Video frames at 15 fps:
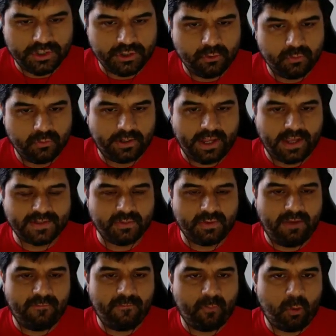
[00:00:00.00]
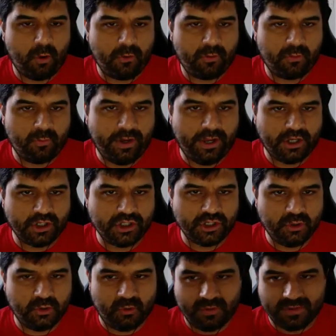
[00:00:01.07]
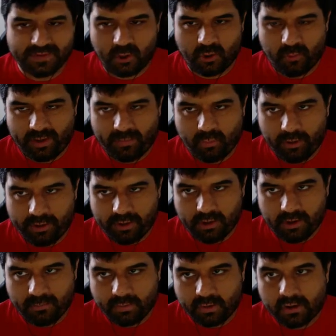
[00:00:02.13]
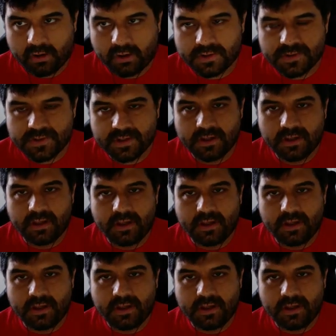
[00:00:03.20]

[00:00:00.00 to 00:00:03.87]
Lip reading: 2? Okay, so we have 4, 3, and 2 as our weak point numbers.